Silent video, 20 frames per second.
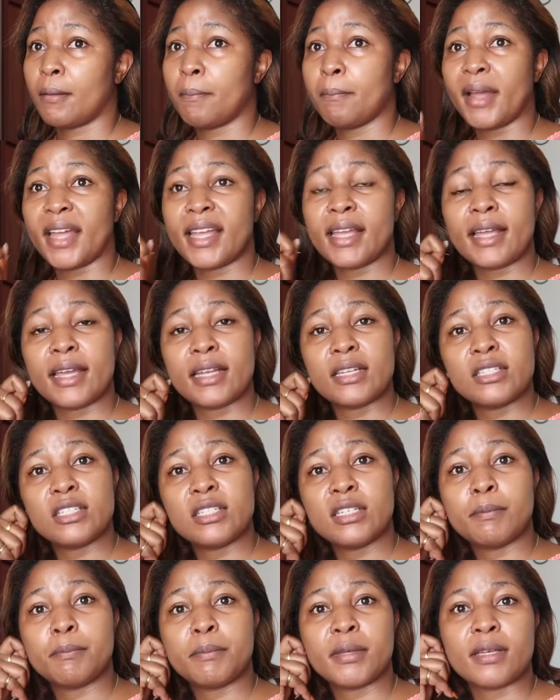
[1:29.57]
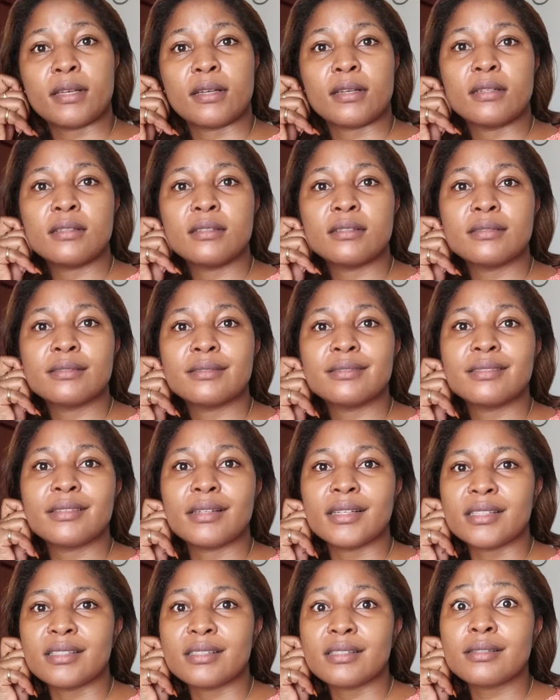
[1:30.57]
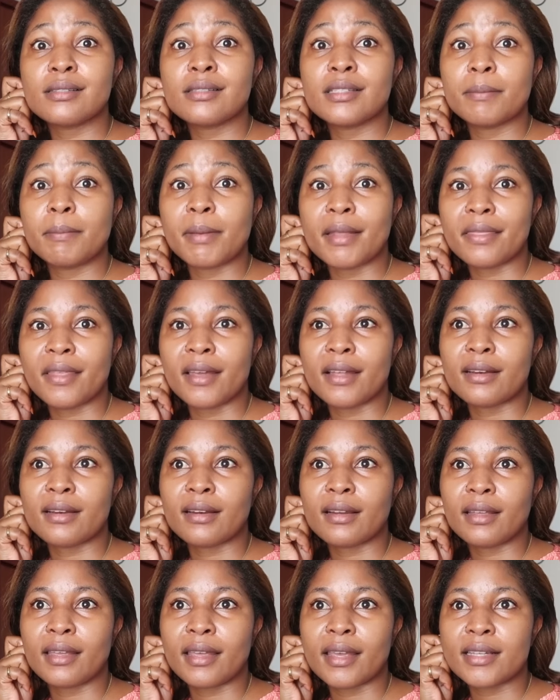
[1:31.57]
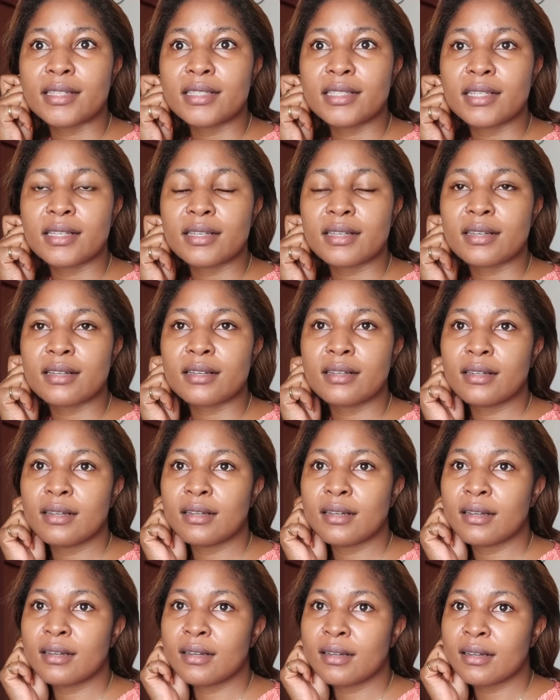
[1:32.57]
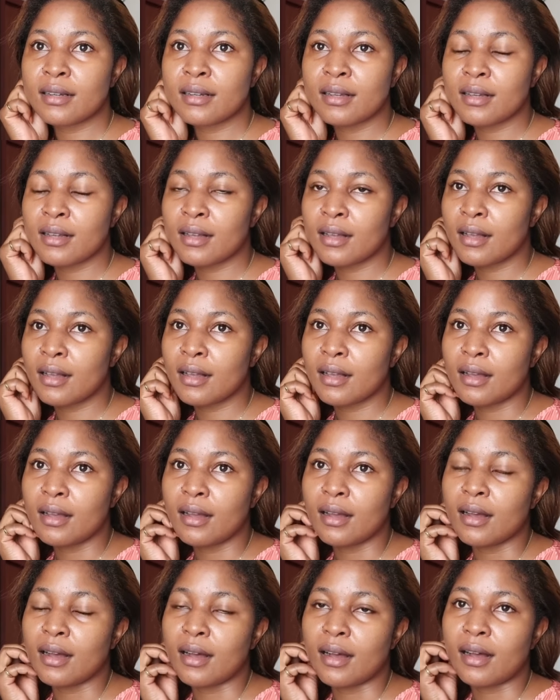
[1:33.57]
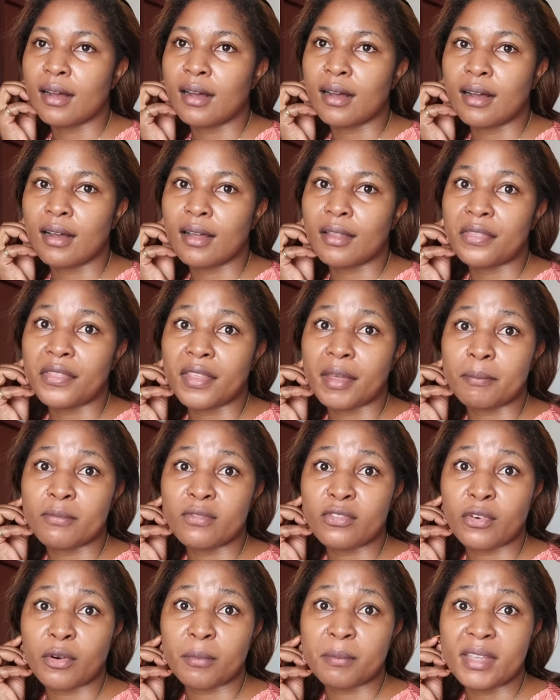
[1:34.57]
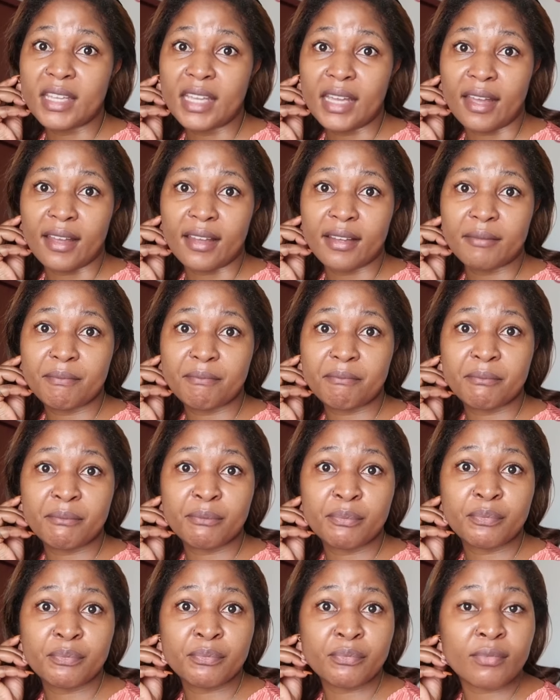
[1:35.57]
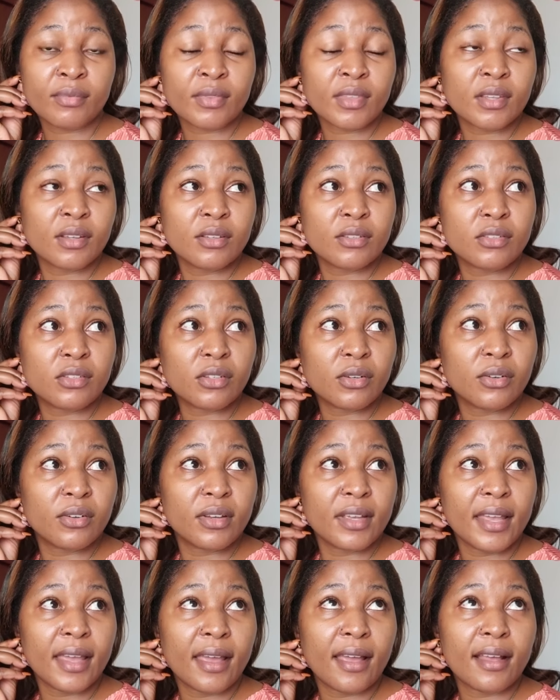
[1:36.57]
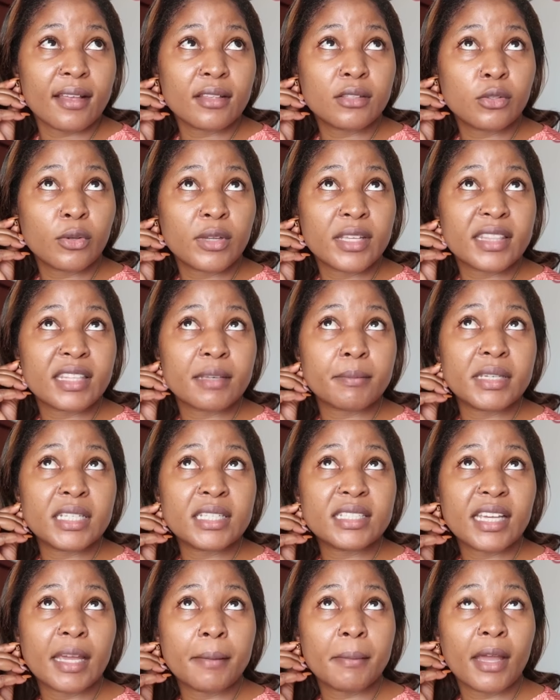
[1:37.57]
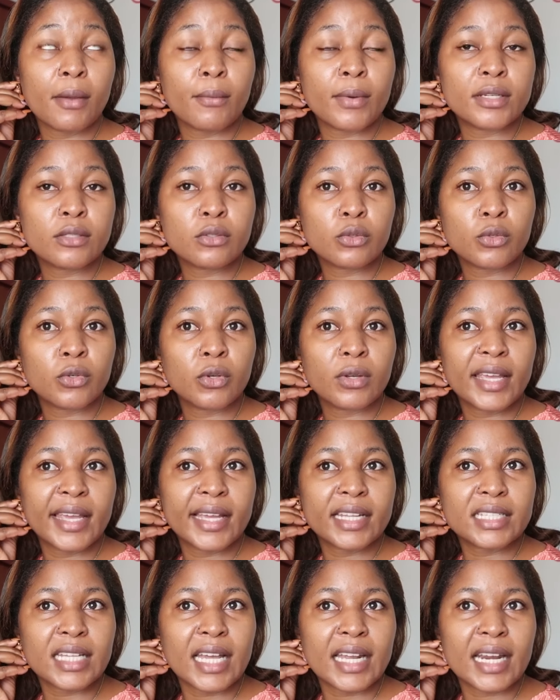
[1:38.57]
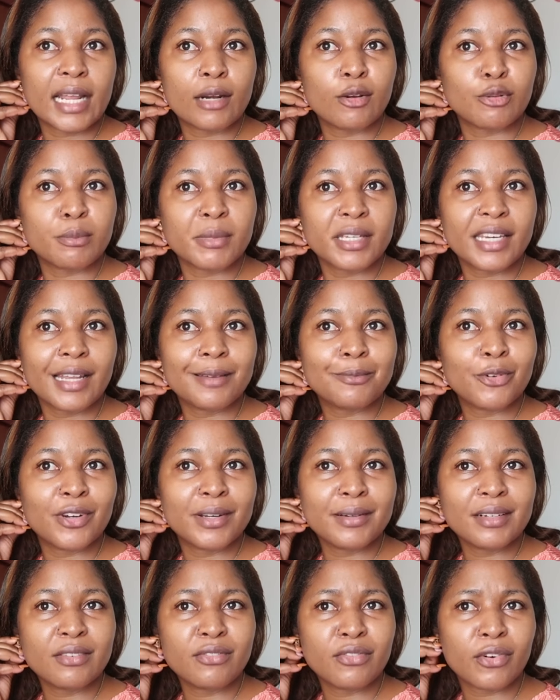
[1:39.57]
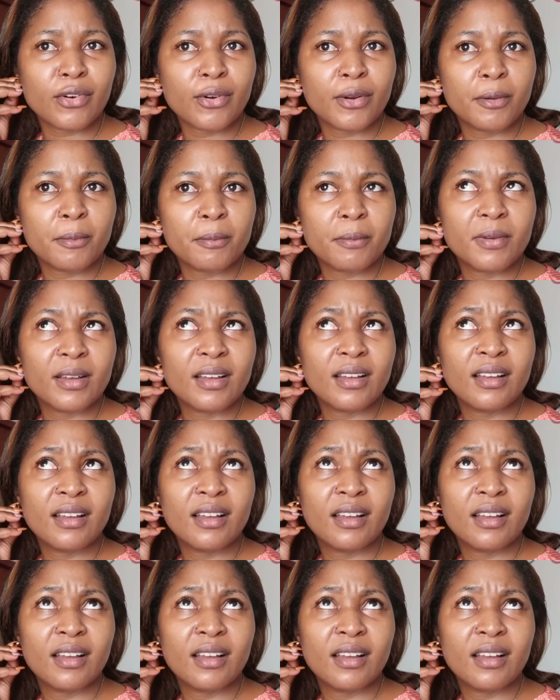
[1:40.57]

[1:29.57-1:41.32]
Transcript: Buying and shipping, it's cheaper than getting them from here. So yeah, so in the meantime, I want to go get an aluminium one from,